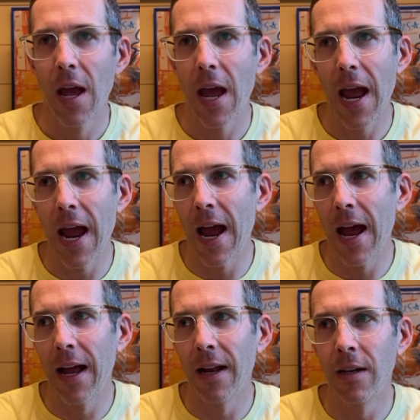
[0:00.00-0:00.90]

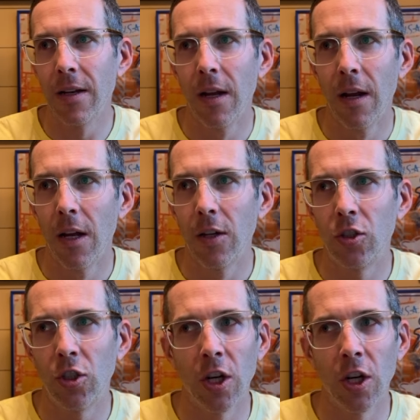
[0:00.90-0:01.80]
And
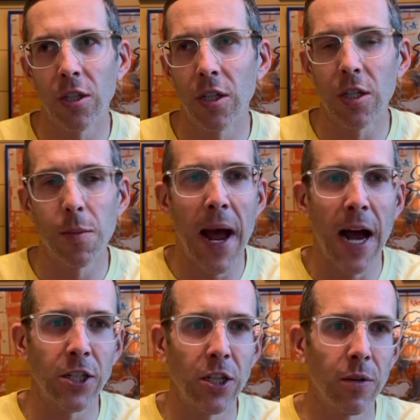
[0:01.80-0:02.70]
just the
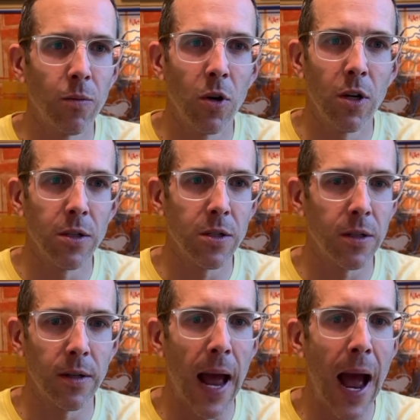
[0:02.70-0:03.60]
smashing was
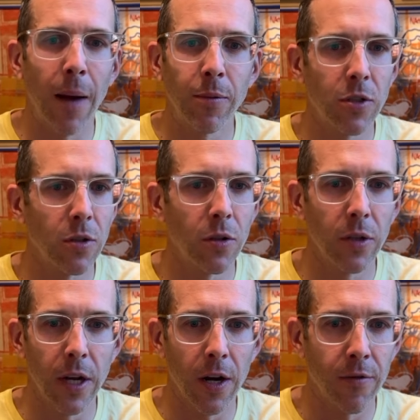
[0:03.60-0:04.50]

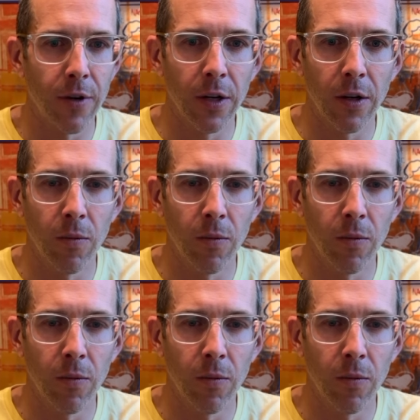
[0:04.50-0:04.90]
absolutely unreal.